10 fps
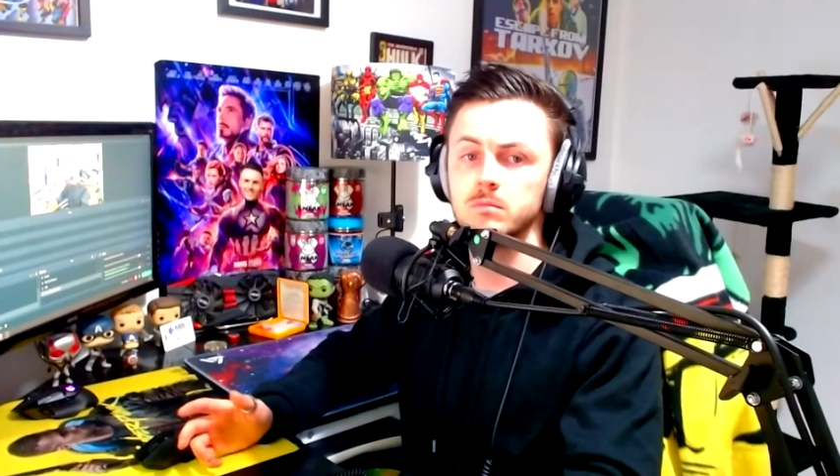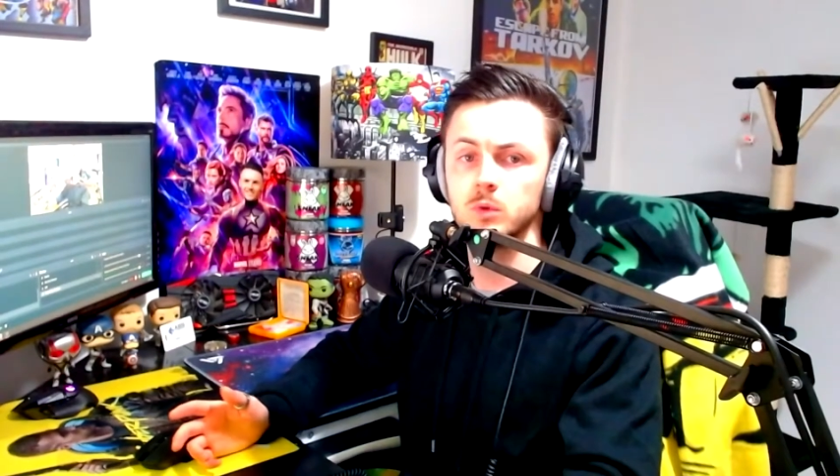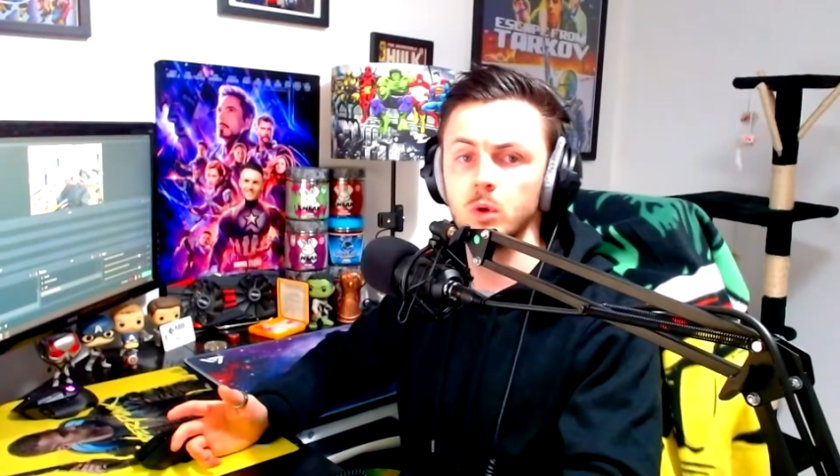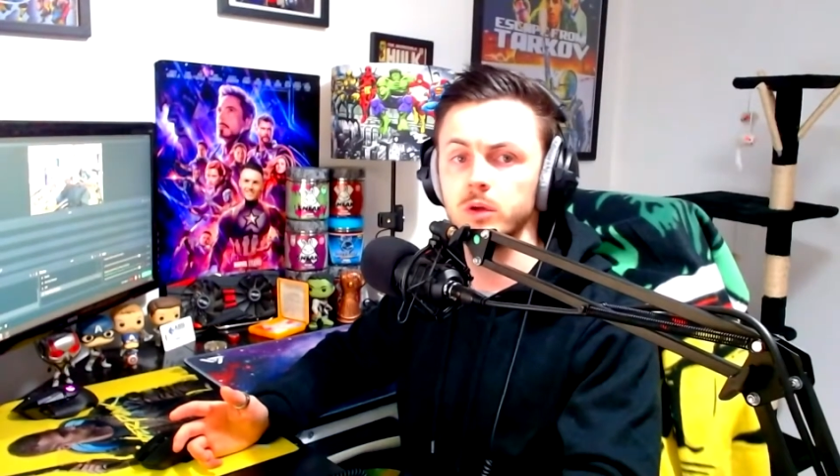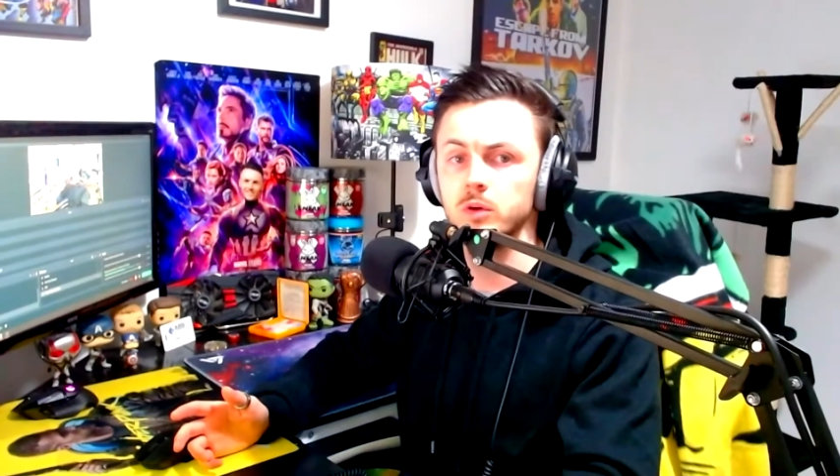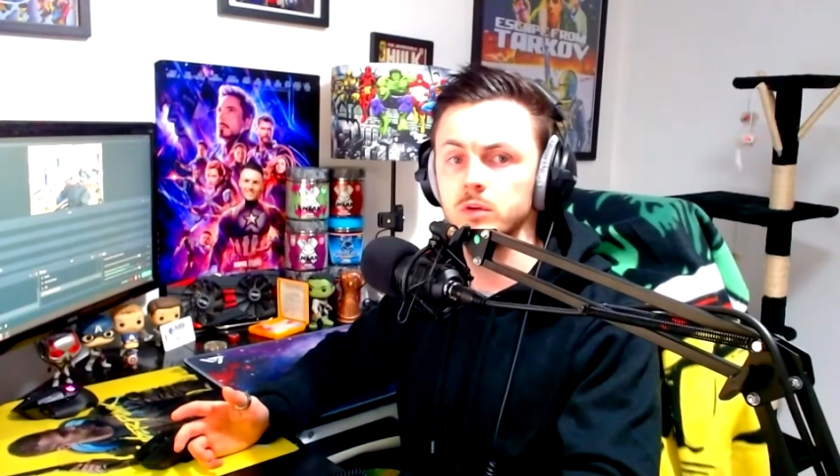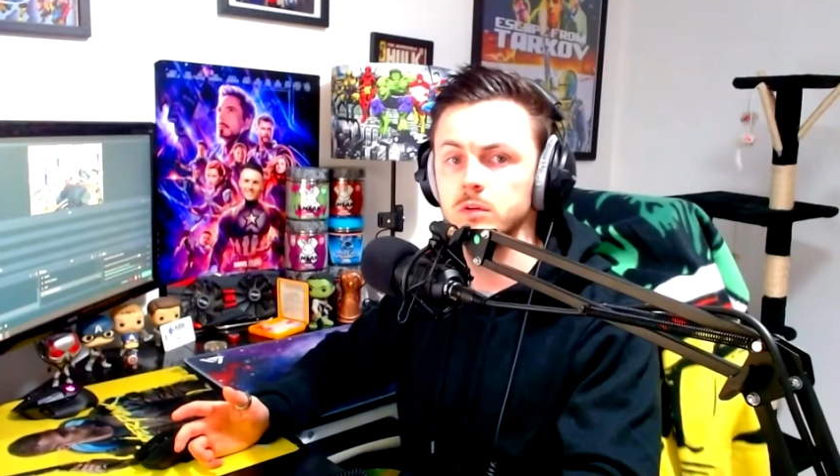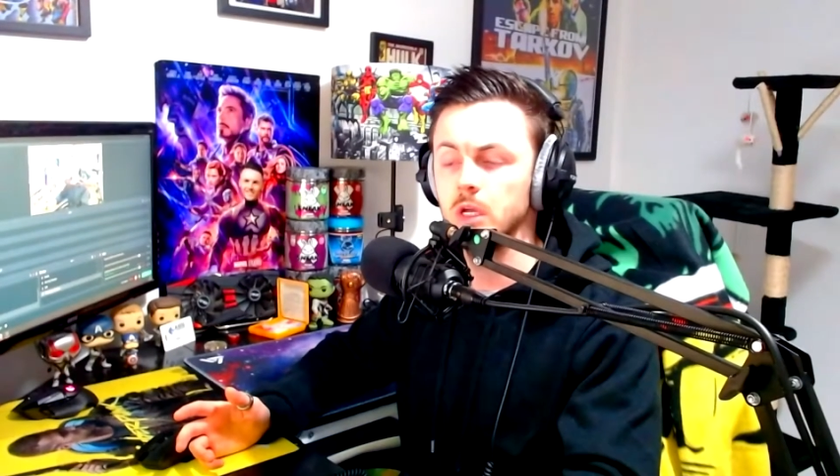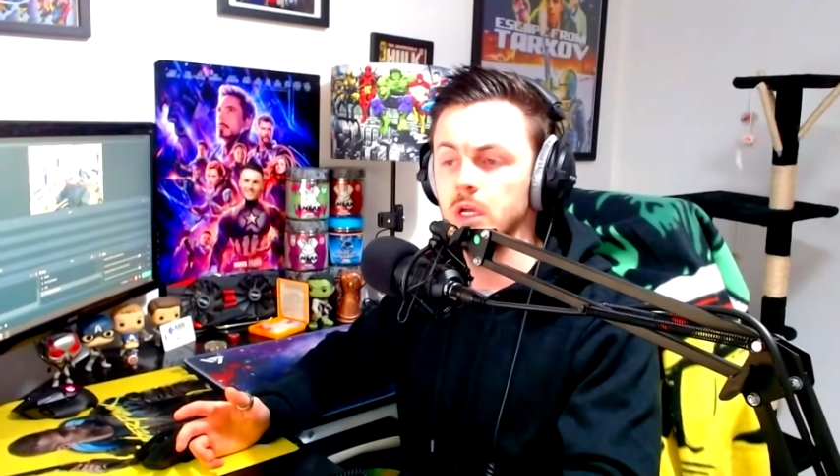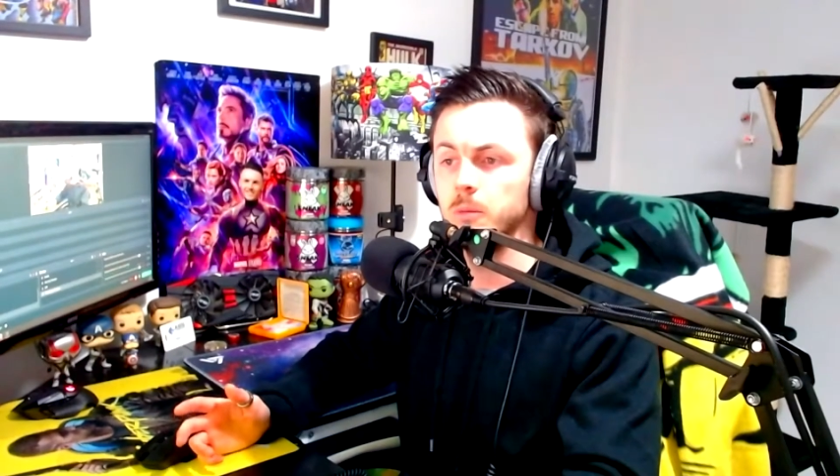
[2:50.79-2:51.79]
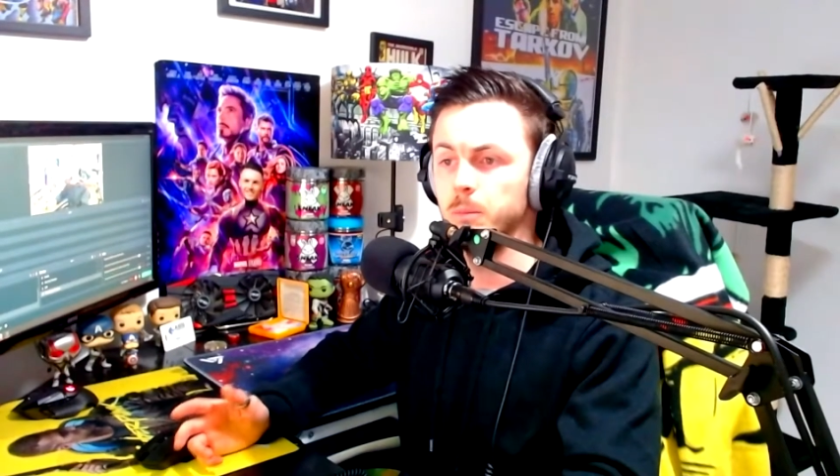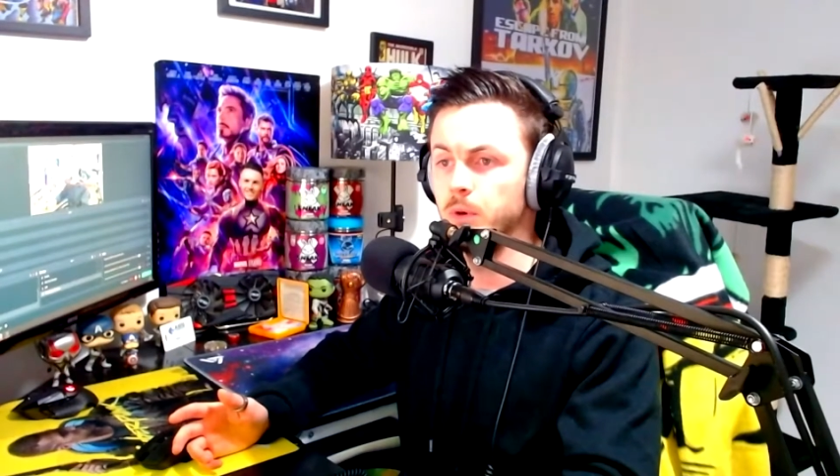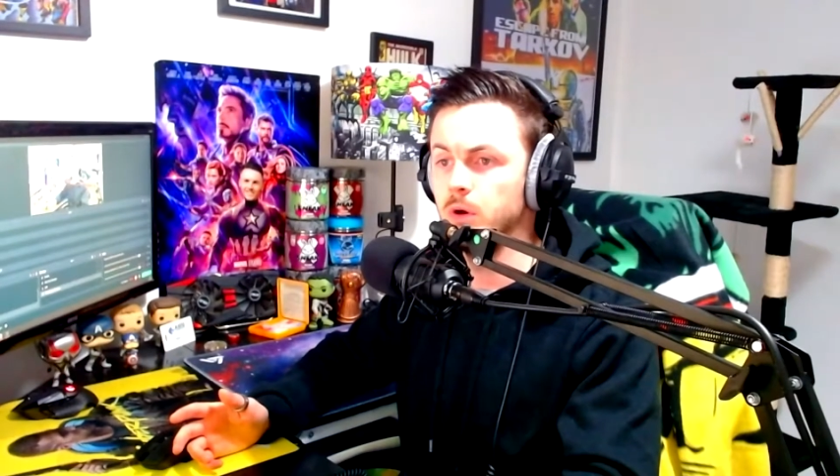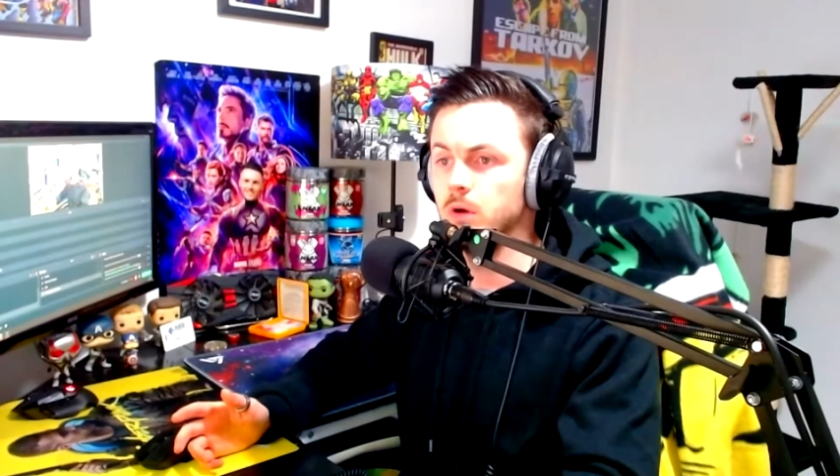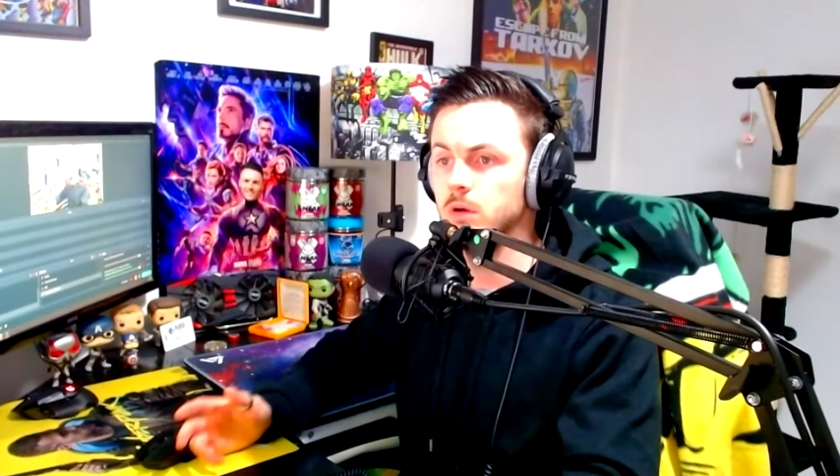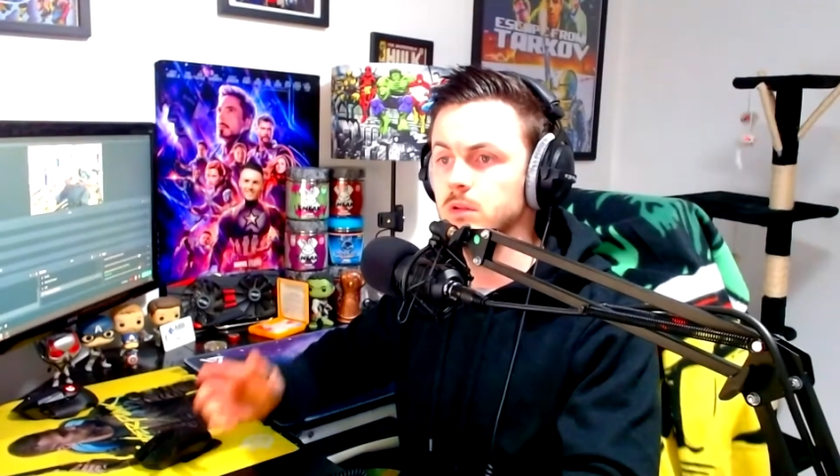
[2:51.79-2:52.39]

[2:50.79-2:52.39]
quite good, but